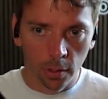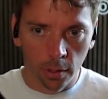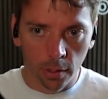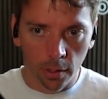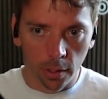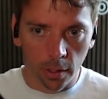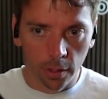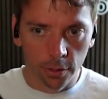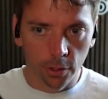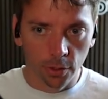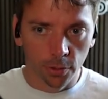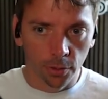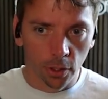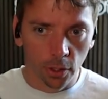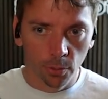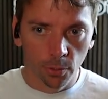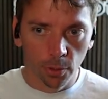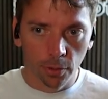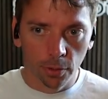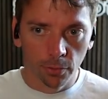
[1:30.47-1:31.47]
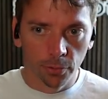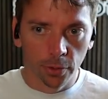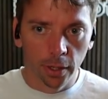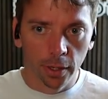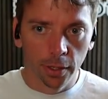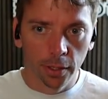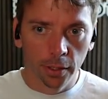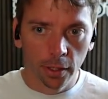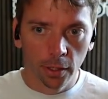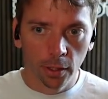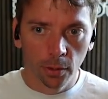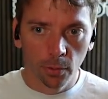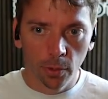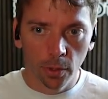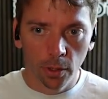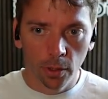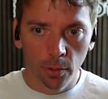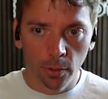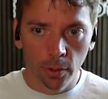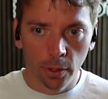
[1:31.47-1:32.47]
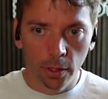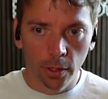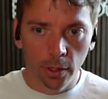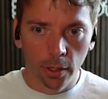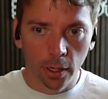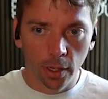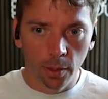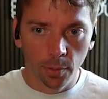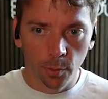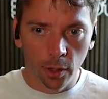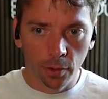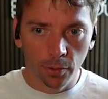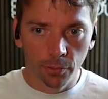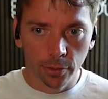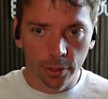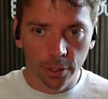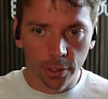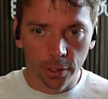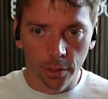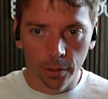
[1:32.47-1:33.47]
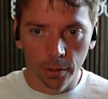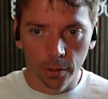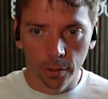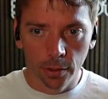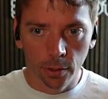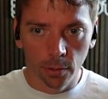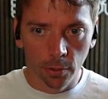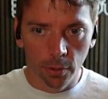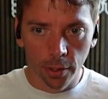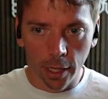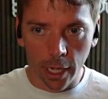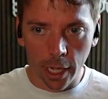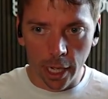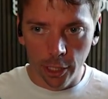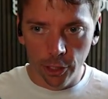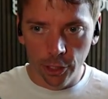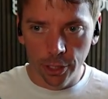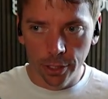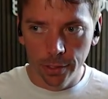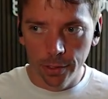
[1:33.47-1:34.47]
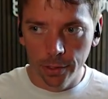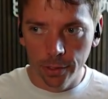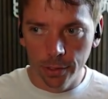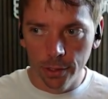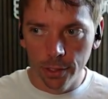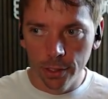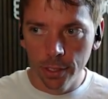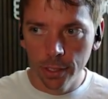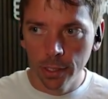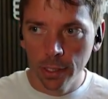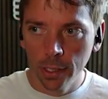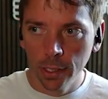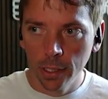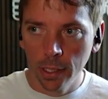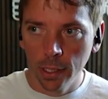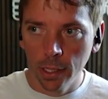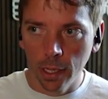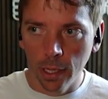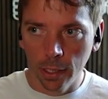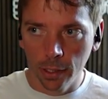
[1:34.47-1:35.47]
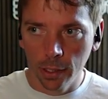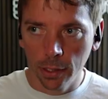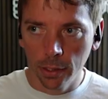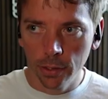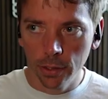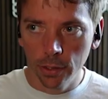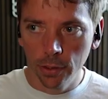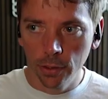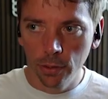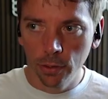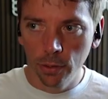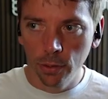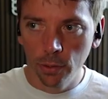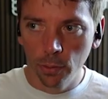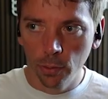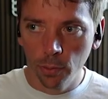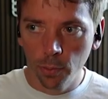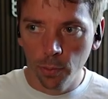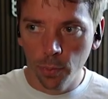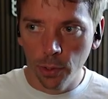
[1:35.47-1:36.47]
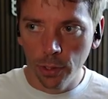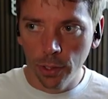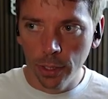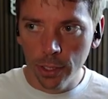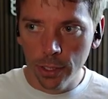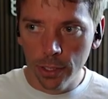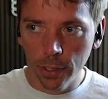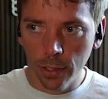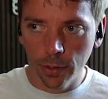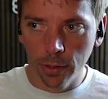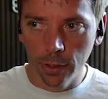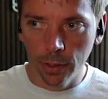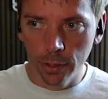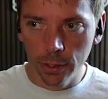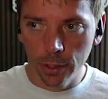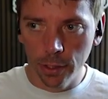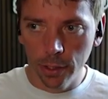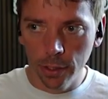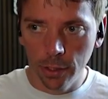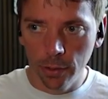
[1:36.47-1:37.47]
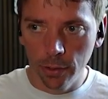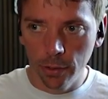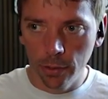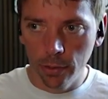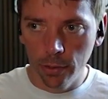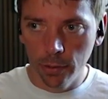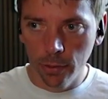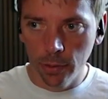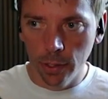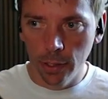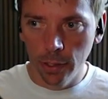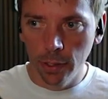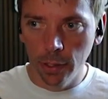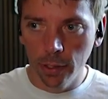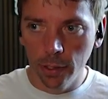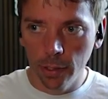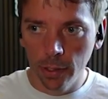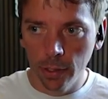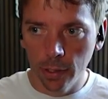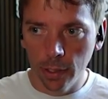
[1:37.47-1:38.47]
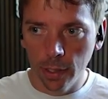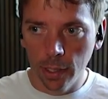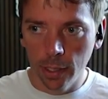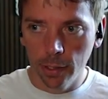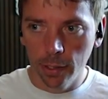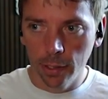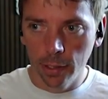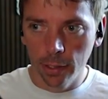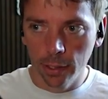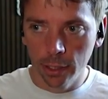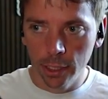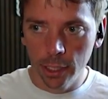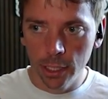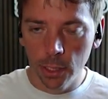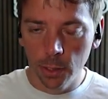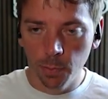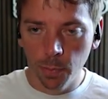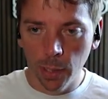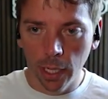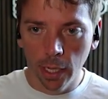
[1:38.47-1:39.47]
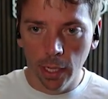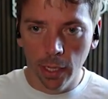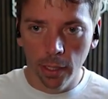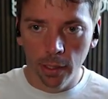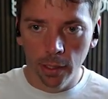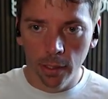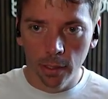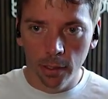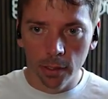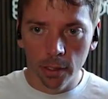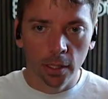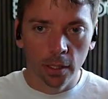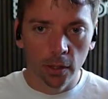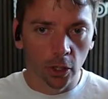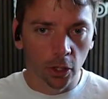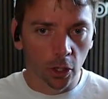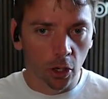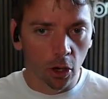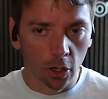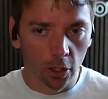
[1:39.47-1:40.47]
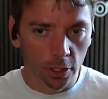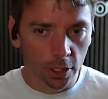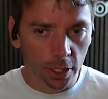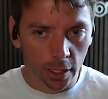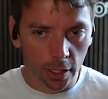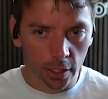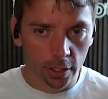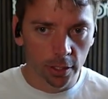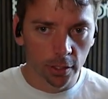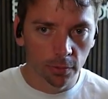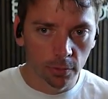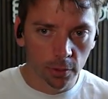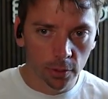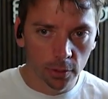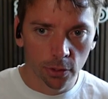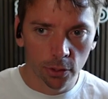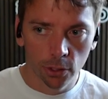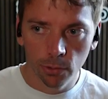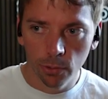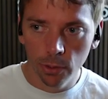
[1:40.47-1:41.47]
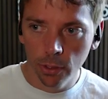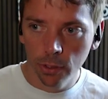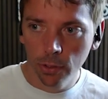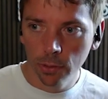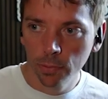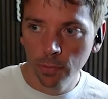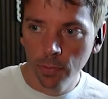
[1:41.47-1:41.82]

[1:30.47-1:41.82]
And so here we can find anywhere where I'm referencing the word actions. I can do pretty slick things in here, like I can expand the context of the search result.